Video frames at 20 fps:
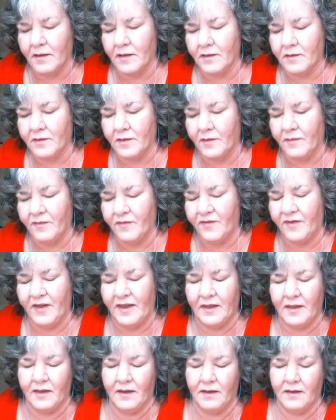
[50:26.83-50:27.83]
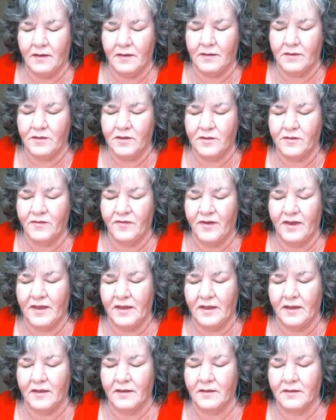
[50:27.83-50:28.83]
So I'm just
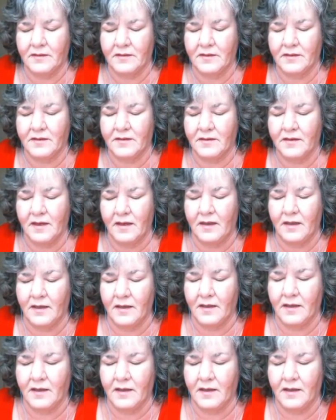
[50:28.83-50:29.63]
feeling to see.